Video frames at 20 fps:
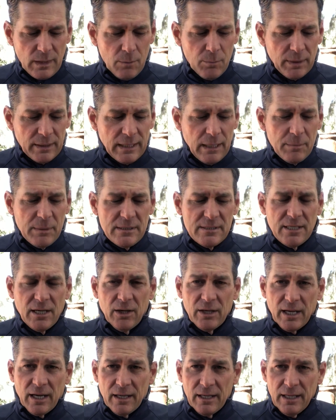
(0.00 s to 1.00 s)
But let me
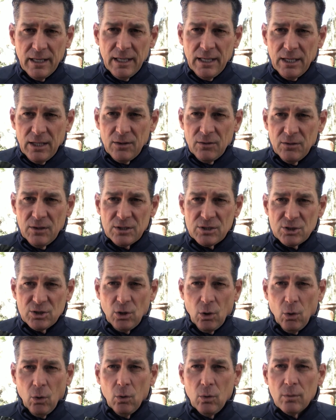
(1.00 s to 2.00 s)
tell you, this
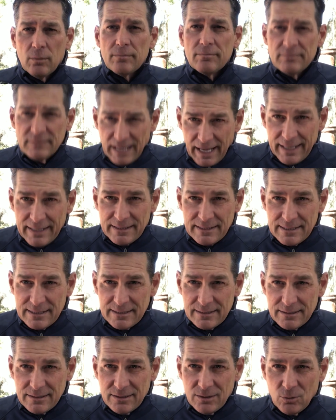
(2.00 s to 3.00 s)
sole,
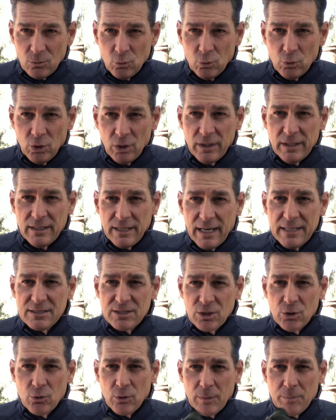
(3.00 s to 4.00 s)
nice, really nice
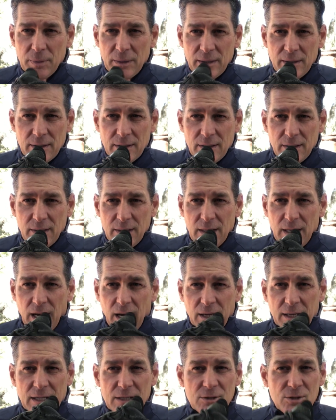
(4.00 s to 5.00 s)
and grippy.
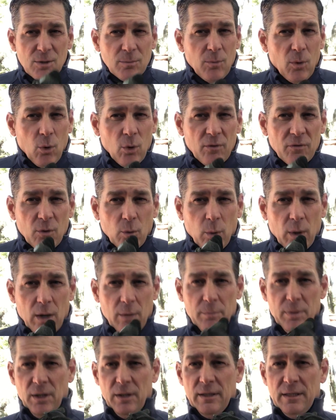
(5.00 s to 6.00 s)
I'll get into more of the
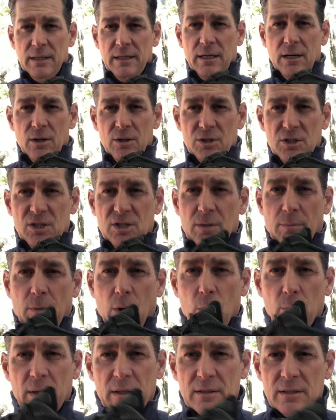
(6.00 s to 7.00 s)
wearability here in just a
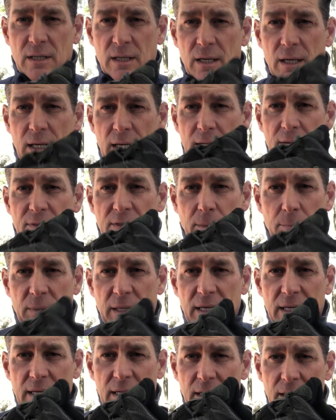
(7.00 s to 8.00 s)
moment. The
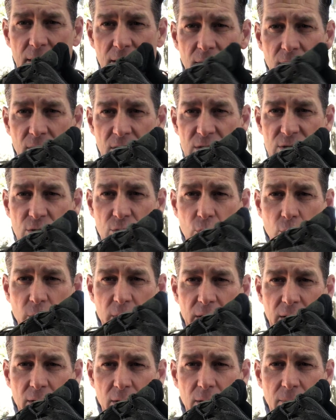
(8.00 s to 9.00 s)
mid, this through
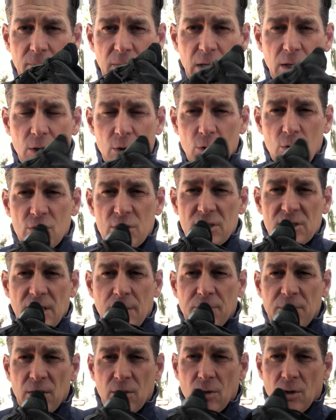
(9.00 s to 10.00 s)
here, uses
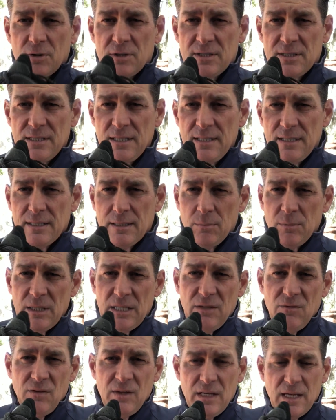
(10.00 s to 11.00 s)
something called
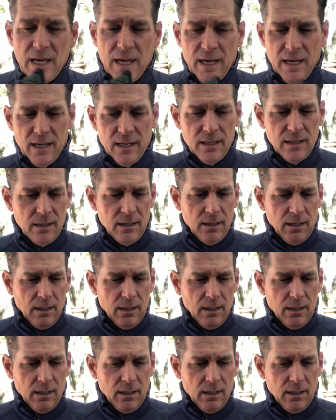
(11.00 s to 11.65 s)
CMEVA,